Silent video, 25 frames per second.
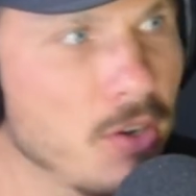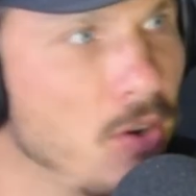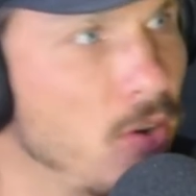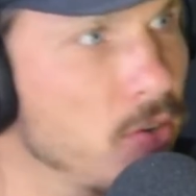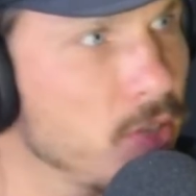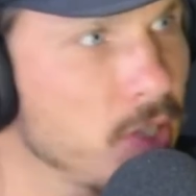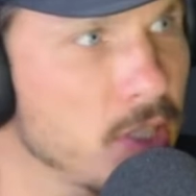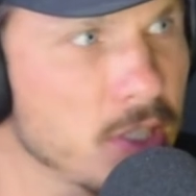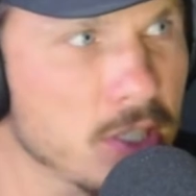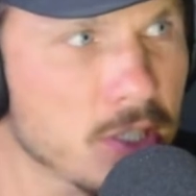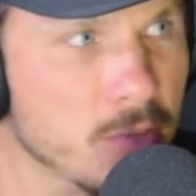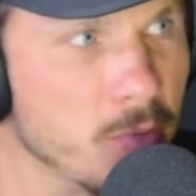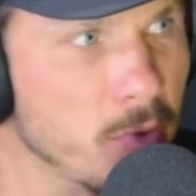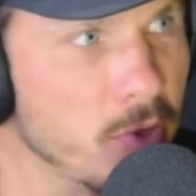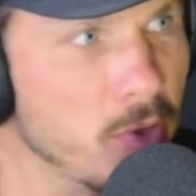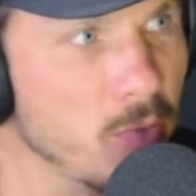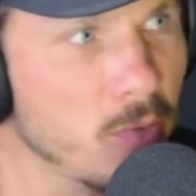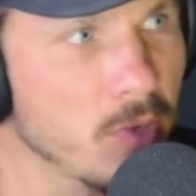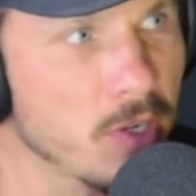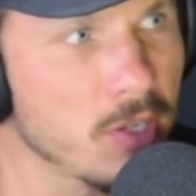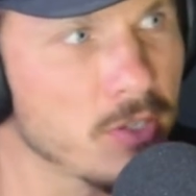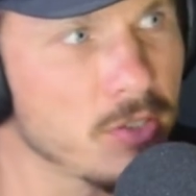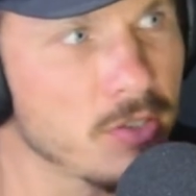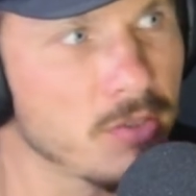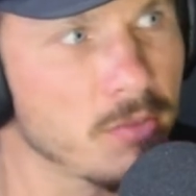Oh, this is what you
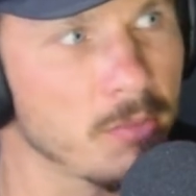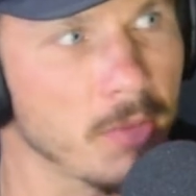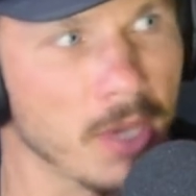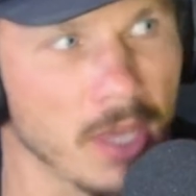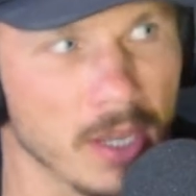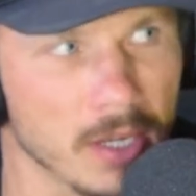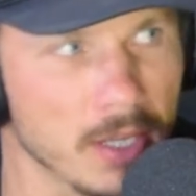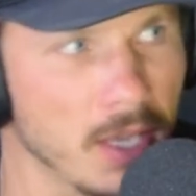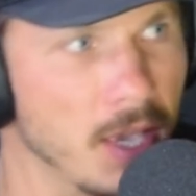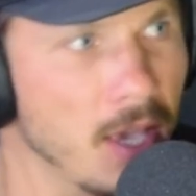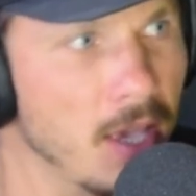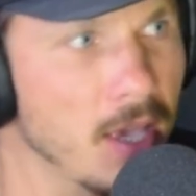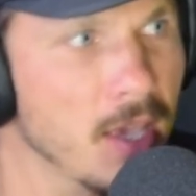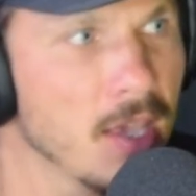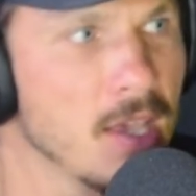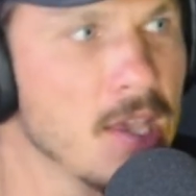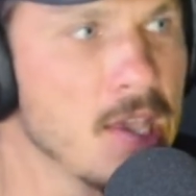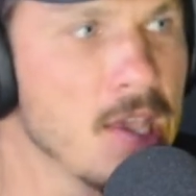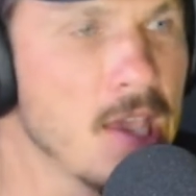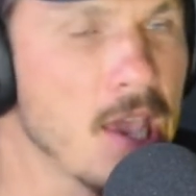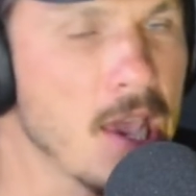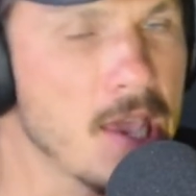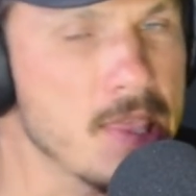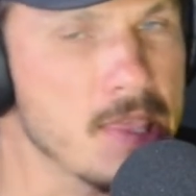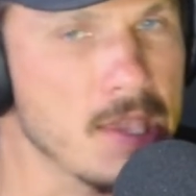want to do, man. Yeah,
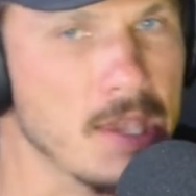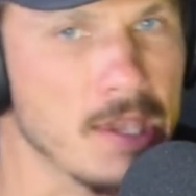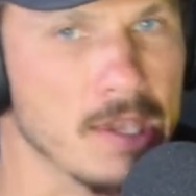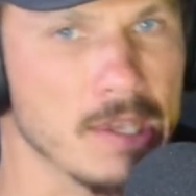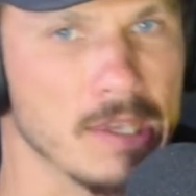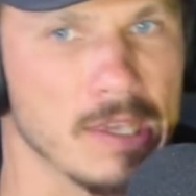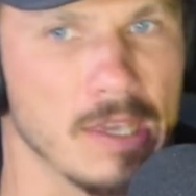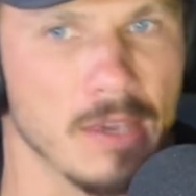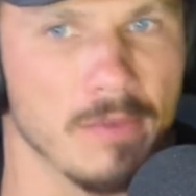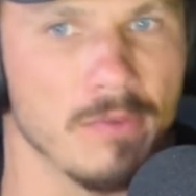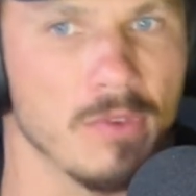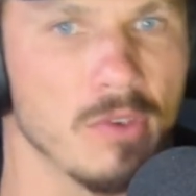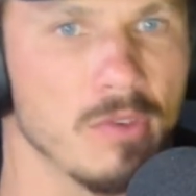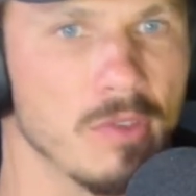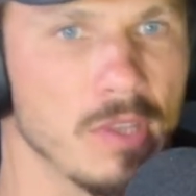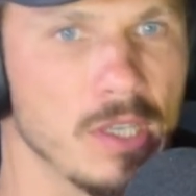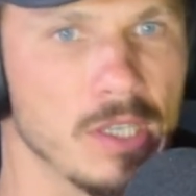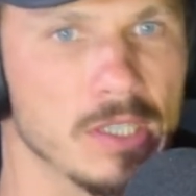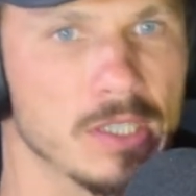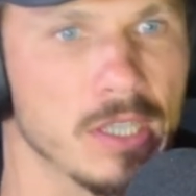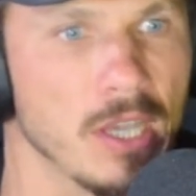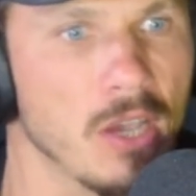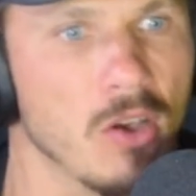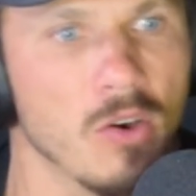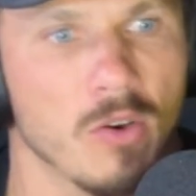and they give you
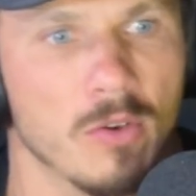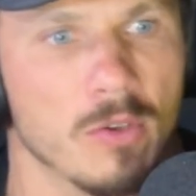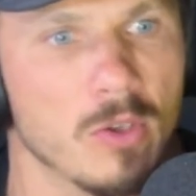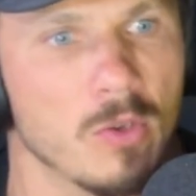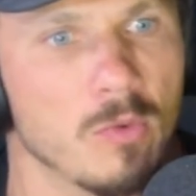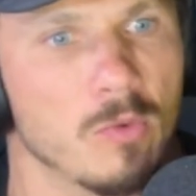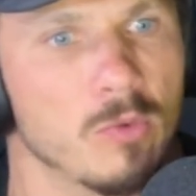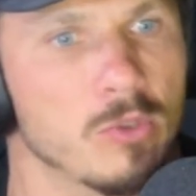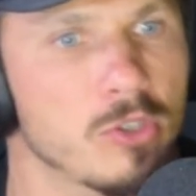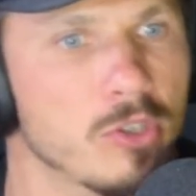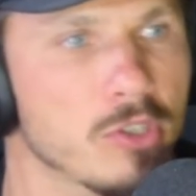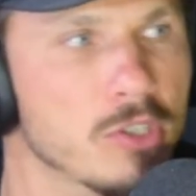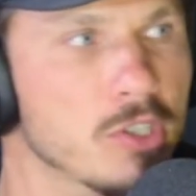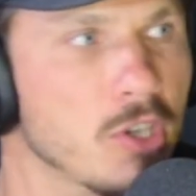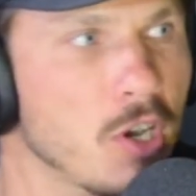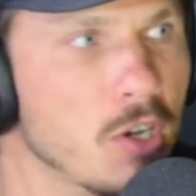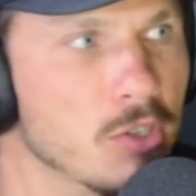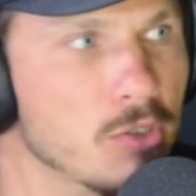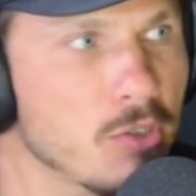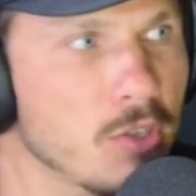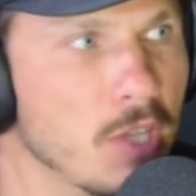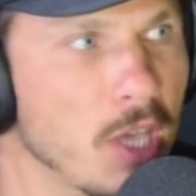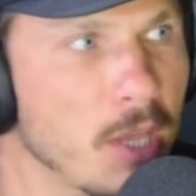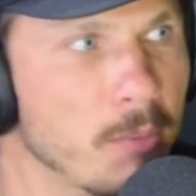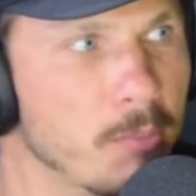these like, oh, you should
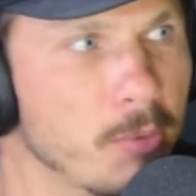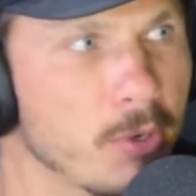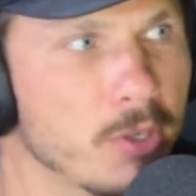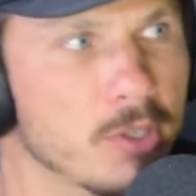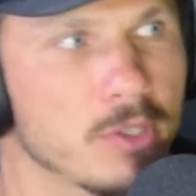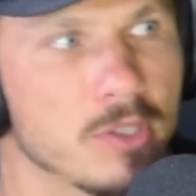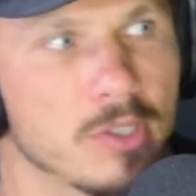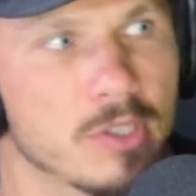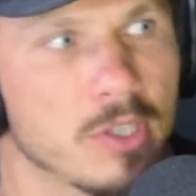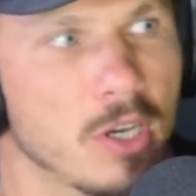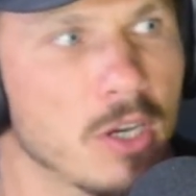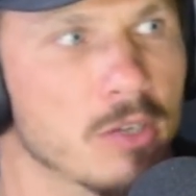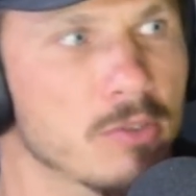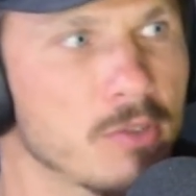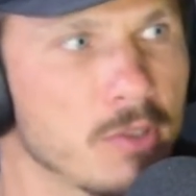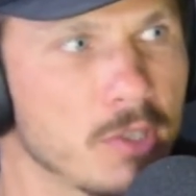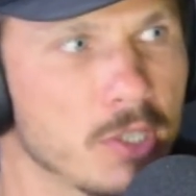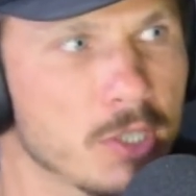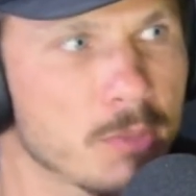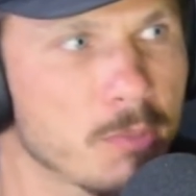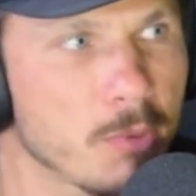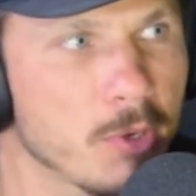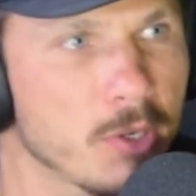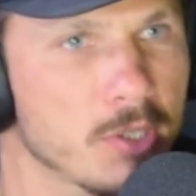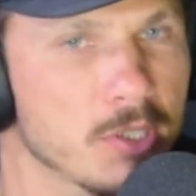talk to that person, talk to
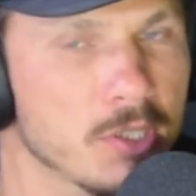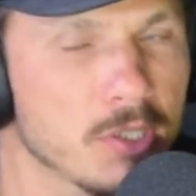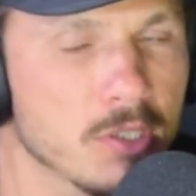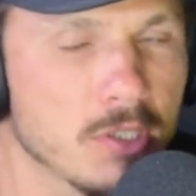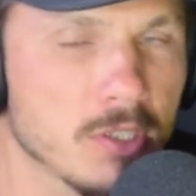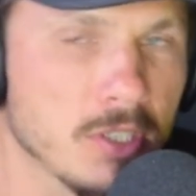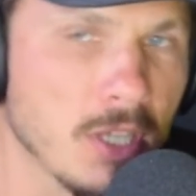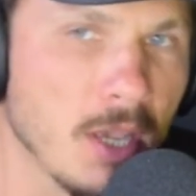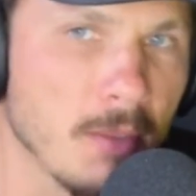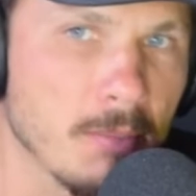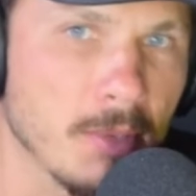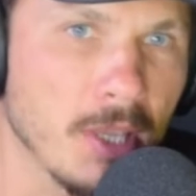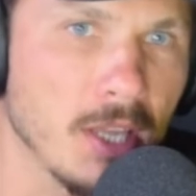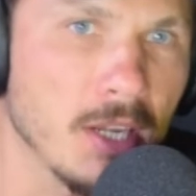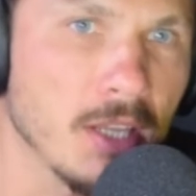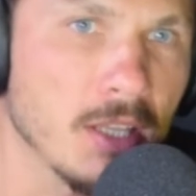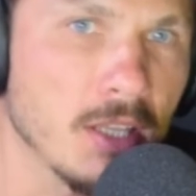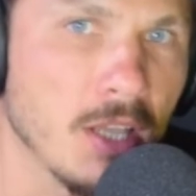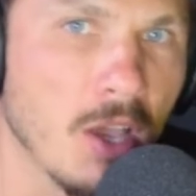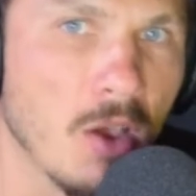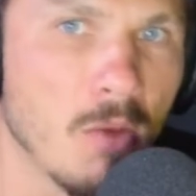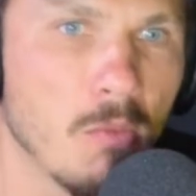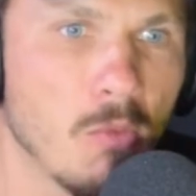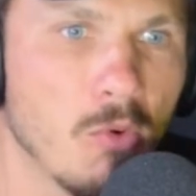this person. Because mm -hmm. I'm getting mm-hmm.